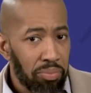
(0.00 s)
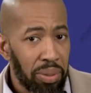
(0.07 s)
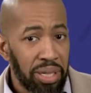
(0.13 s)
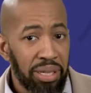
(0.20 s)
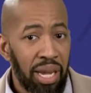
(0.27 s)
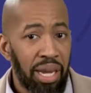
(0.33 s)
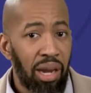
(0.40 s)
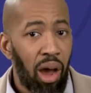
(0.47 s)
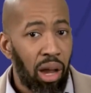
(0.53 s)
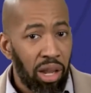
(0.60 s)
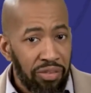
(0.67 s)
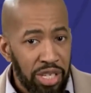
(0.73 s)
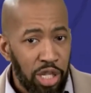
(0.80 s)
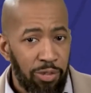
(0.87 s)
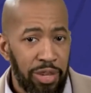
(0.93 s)
but not all
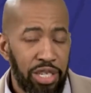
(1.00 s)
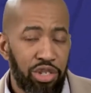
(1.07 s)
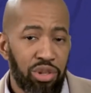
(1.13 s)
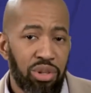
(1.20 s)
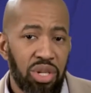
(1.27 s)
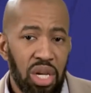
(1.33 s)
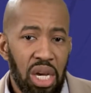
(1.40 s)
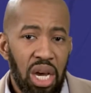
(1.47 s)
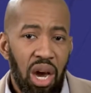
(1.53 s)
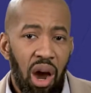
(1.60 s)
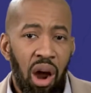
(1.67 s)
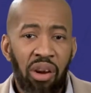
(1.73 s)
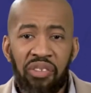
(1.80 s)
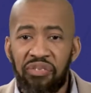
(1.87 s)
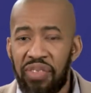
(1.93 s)
of its features,
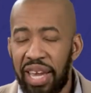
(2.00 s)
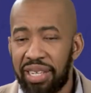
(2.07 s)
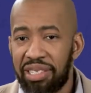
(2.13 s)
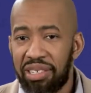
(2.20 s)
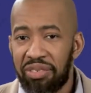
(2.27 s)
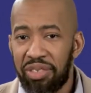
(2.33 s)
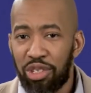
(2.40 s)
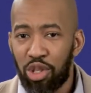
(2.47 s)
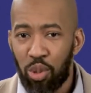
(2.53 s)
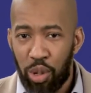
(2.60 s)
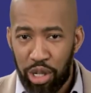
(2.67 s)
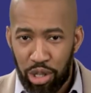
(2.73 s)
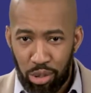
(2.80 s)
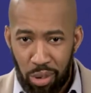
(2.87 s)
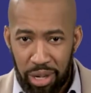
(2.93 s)
are effective in
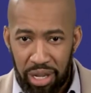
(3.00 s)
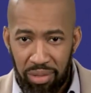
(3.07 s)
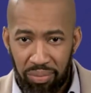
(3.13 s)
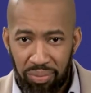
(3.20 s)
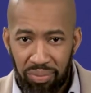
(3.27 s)
2020.